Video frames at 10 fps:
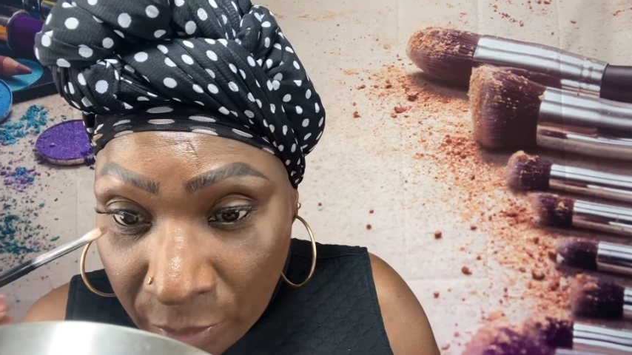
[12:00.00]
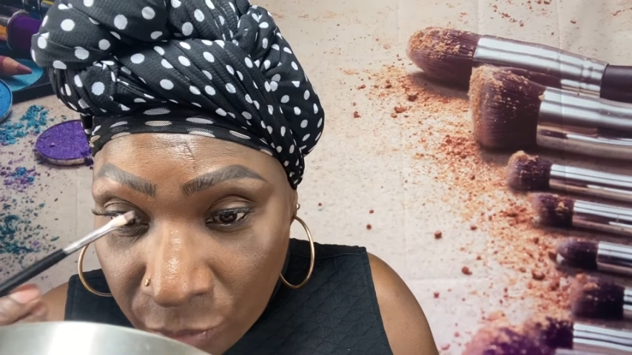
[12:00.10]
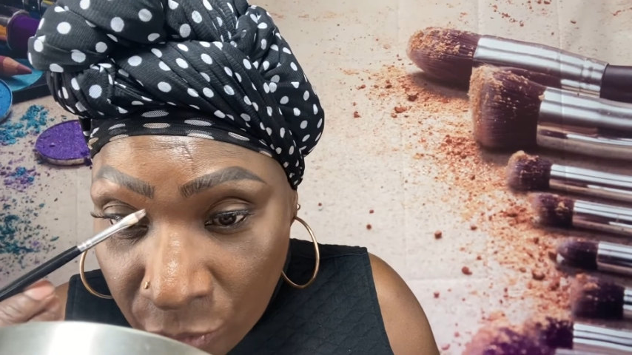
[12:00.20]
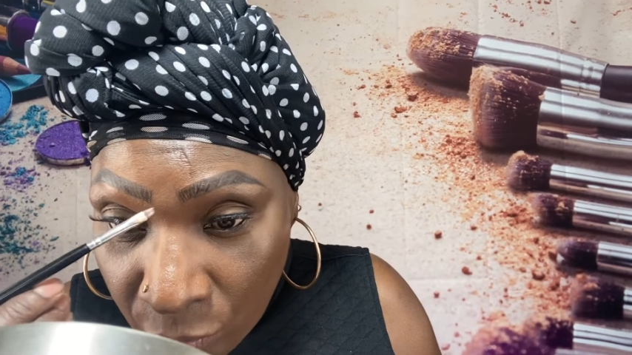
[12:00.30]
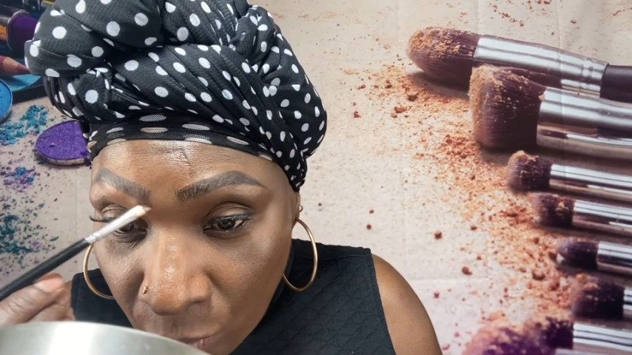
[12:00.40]

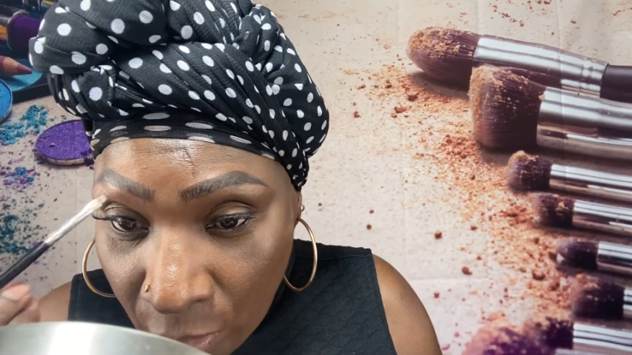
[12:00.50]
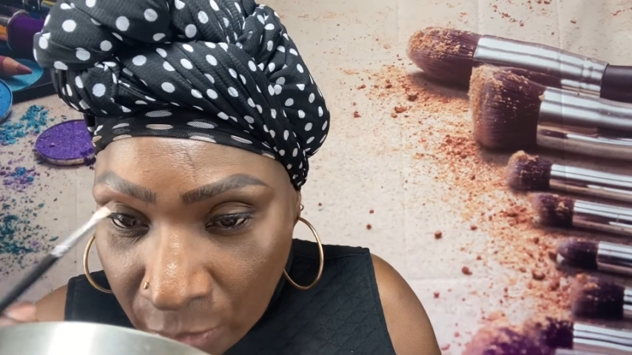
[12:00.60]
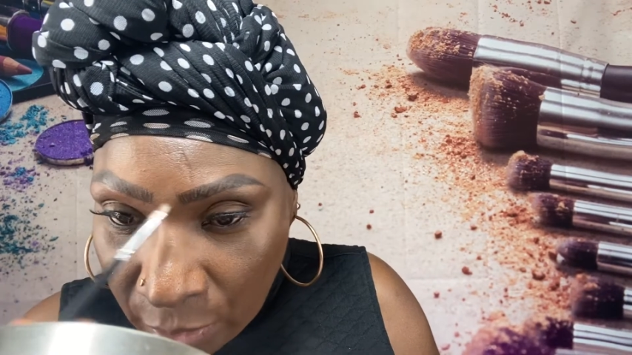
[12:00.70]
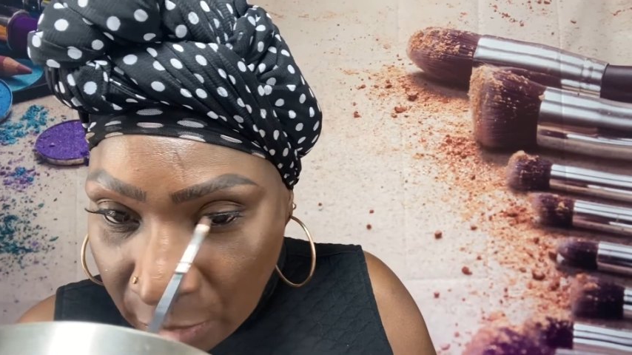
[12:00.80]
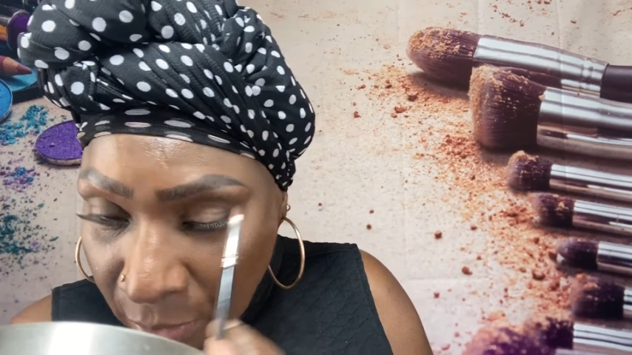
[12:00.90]
as you want,
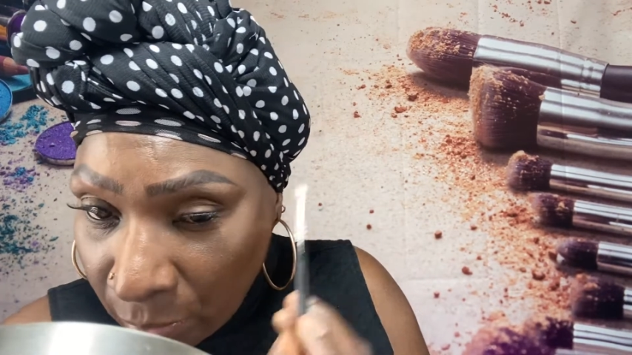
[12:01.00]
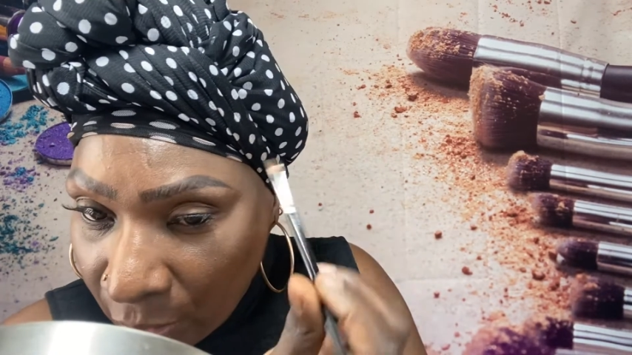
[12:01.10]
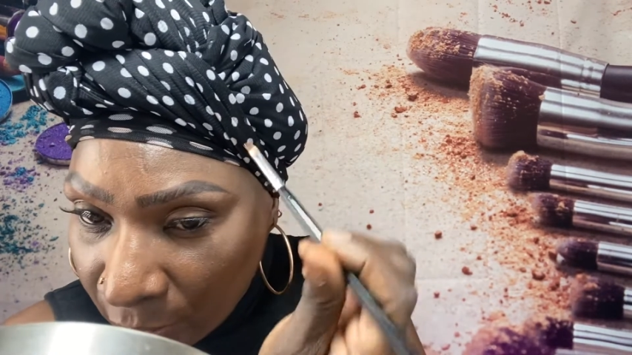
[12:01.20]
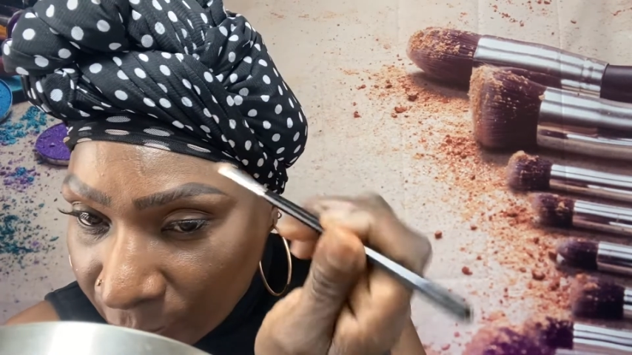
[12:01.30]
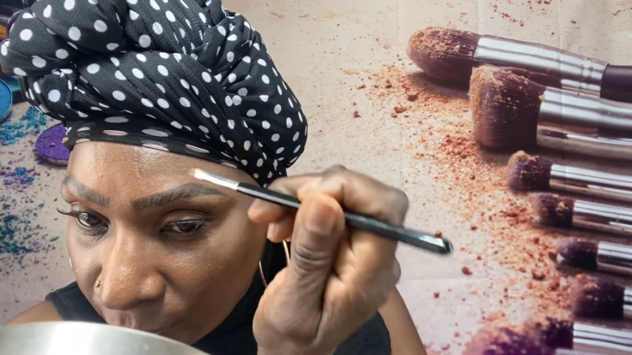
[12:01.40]
clean them
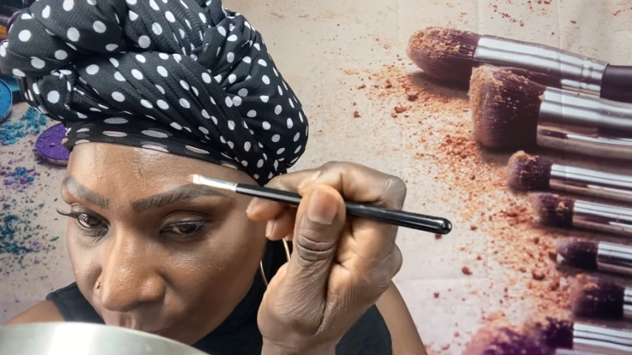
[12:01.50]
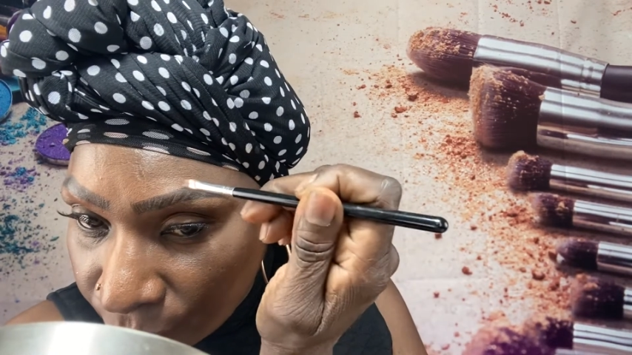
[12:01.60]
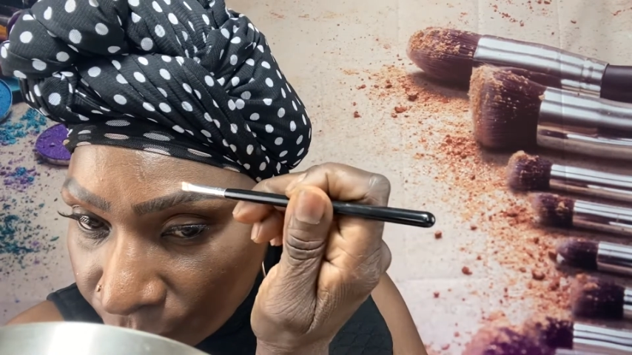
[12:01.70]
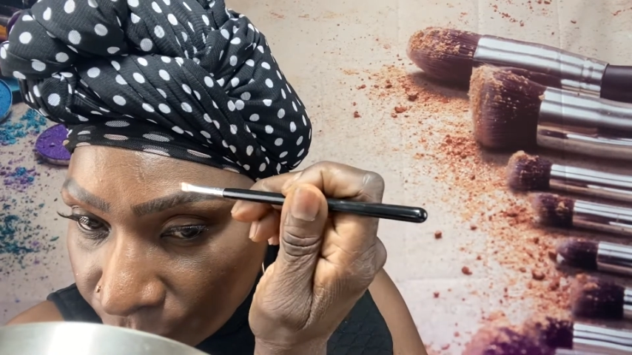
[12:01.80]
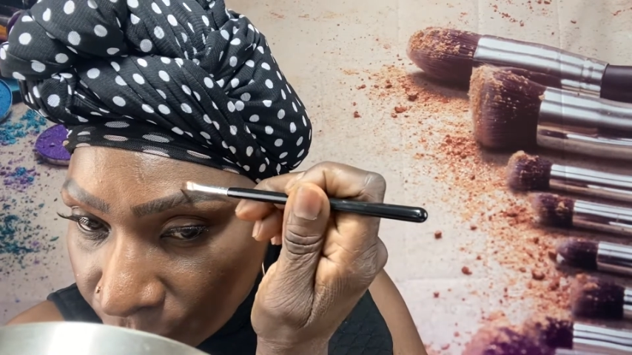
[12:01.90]
up.
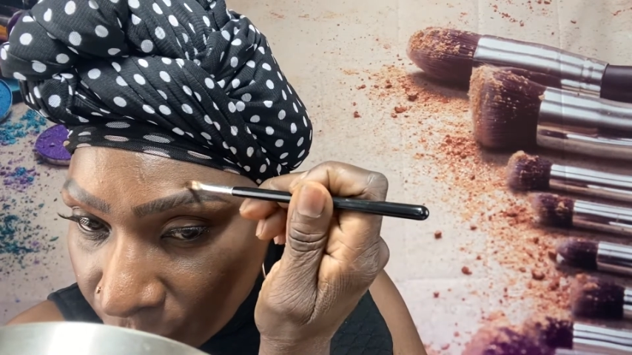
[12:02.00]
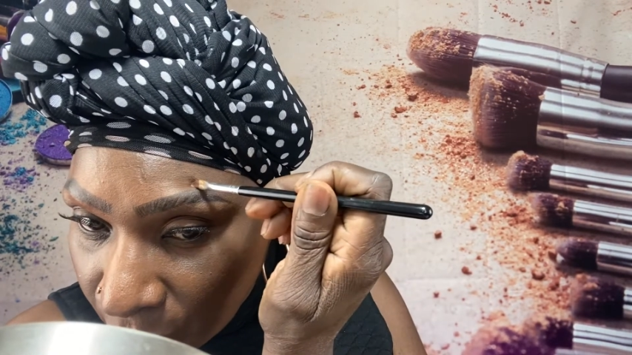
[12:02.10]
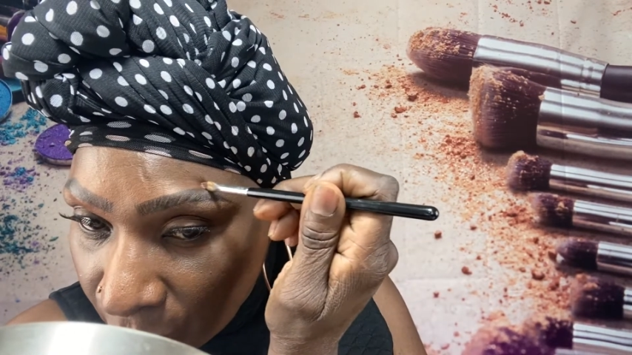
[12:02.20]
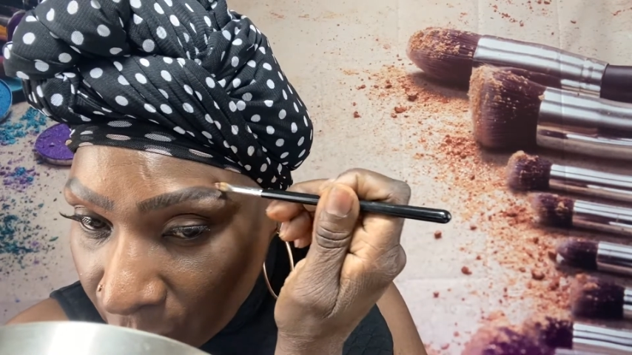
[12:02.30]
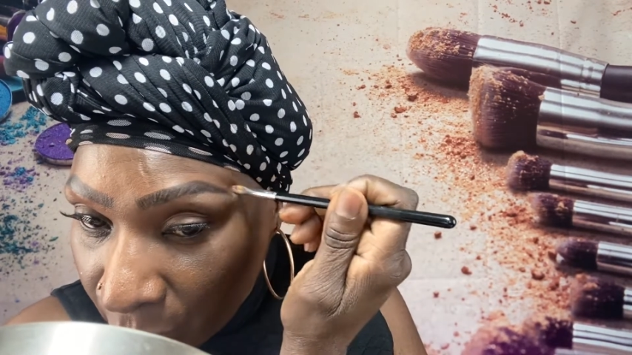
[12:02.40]

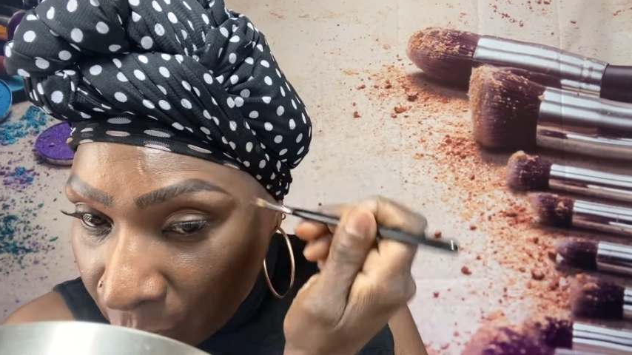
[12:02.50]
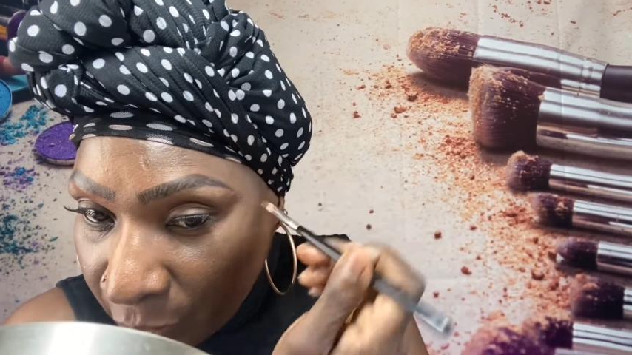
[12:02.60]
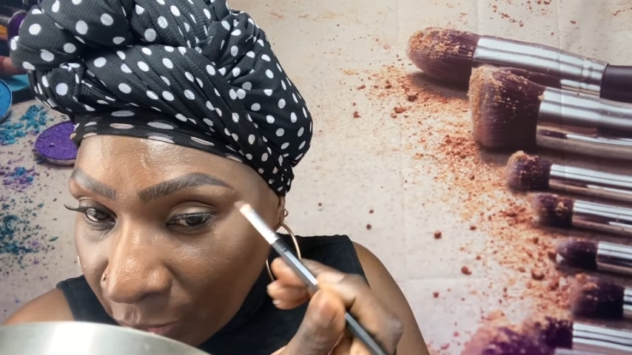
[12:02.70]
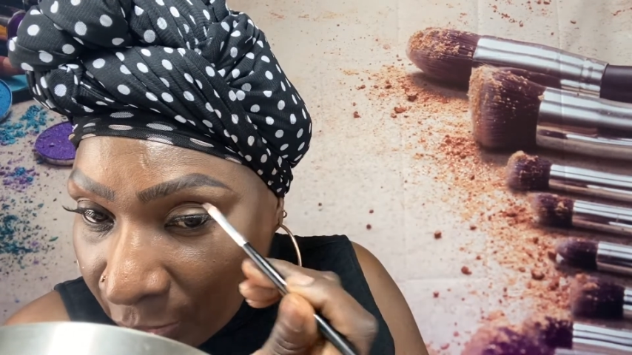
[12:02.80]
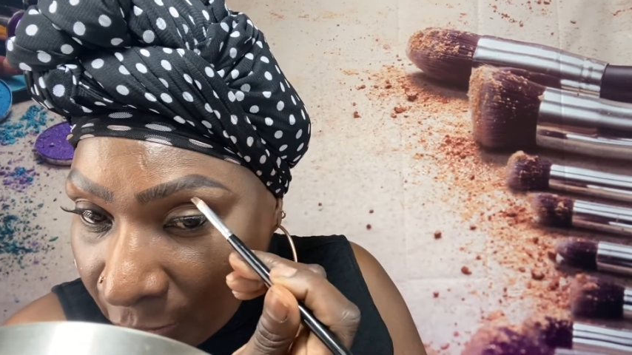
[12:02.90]

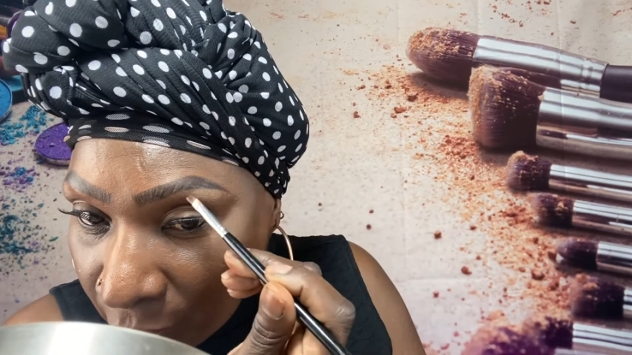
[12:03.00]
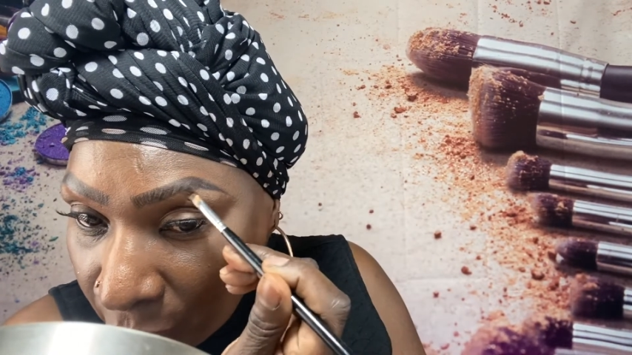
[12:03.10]
Play.